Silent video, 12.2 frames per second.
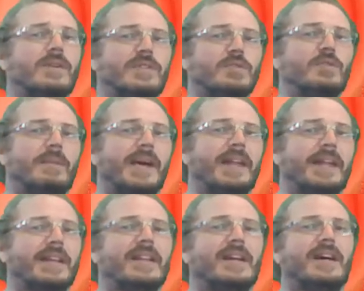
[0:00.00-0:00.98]
you about in
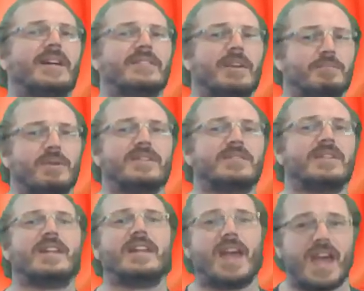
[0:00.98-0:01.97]
class are present
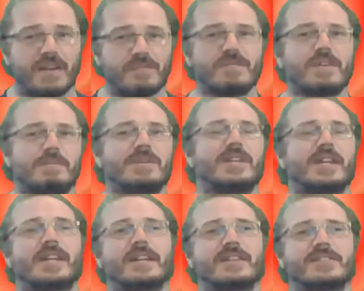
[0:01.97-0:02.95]
in every
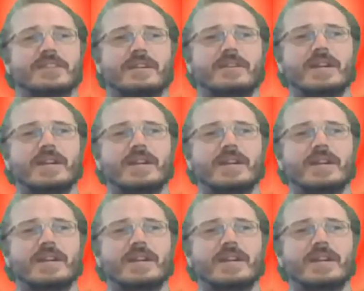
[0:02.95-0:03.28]
particular cell.